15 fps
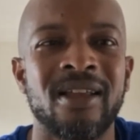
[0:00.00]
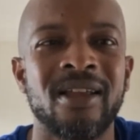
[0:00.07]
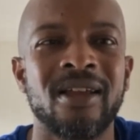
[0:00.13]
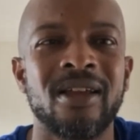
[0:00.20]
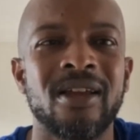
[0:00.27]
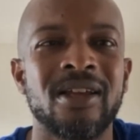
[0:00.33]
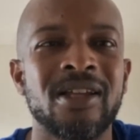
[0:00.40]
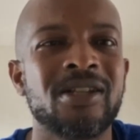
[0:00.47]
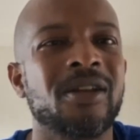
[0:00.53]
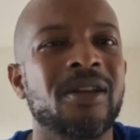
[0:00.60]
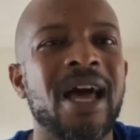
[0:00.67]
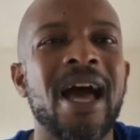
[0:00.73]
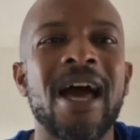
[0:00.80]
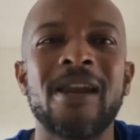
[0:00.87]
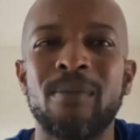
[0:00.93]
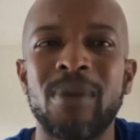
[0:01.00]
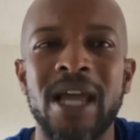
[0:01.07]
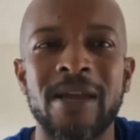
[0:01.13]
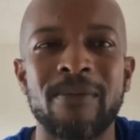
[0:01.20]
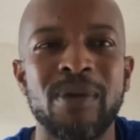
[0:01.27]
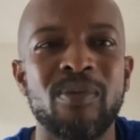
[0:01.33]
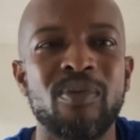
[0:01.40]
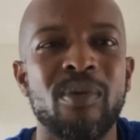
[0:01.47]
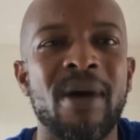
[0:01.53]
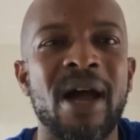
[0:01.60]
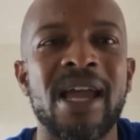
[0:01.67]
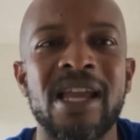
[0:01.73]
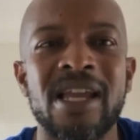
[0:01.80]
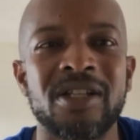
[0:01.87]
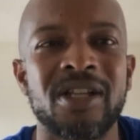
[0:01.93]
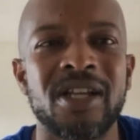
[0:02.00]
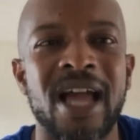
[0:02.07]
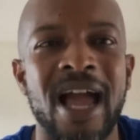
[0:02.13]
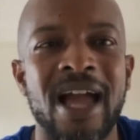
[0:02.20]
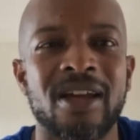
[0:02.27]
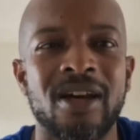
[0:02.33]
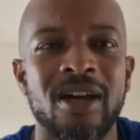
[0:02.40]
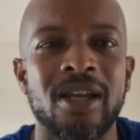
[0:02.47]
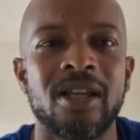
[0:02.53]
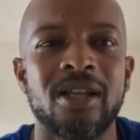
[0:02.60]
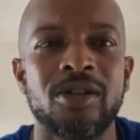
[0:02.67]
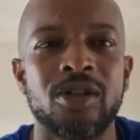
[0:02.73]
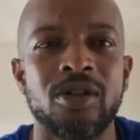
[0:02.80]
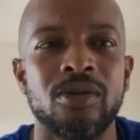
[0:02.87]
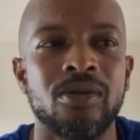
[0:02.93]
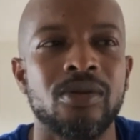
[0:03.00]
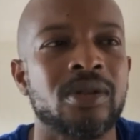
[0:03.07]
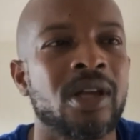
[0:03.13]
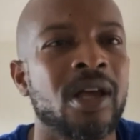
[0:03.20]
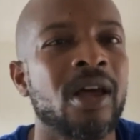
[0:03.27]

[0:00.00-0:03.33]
Yeah. There's a lot of Black people my age that got gut issues.